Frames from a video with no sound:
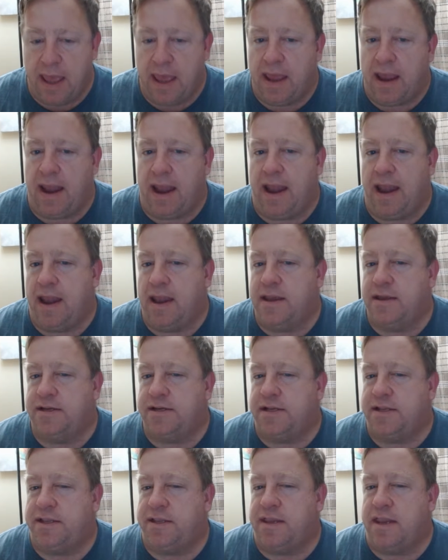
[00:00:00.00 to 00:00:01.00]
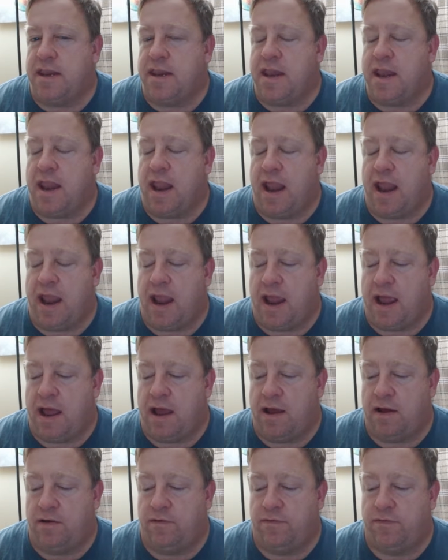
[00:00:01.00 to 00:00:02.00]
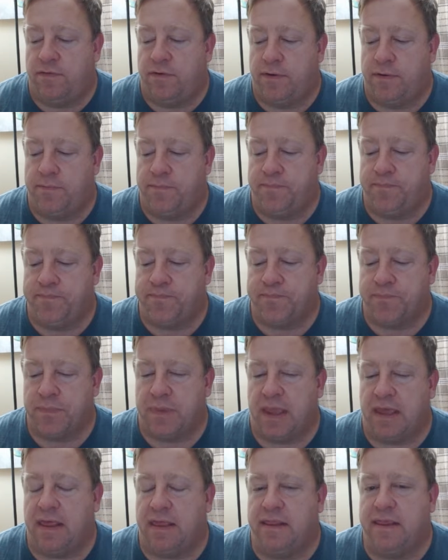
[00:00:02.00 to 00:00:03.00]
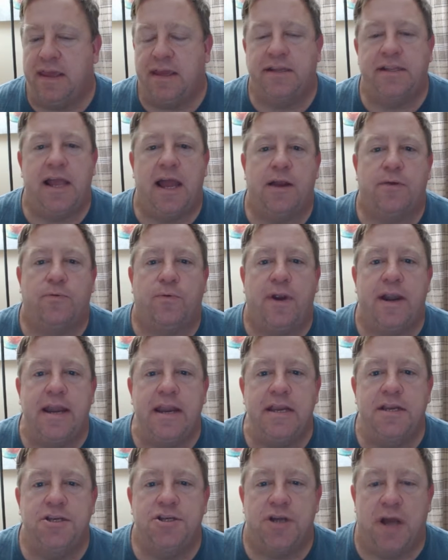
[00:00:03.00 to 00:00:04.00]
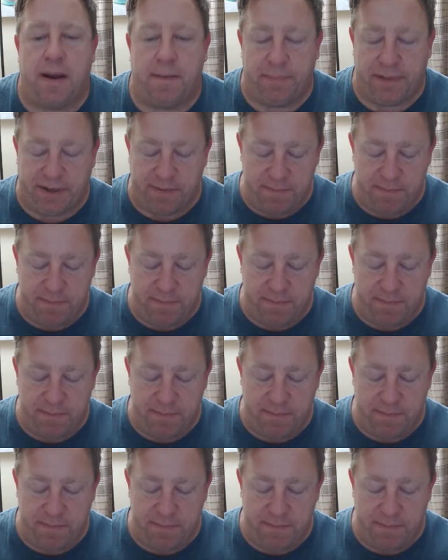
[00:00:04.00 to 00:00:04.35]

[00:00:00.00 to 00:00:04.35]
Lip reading: and just didn't have the exact writing chops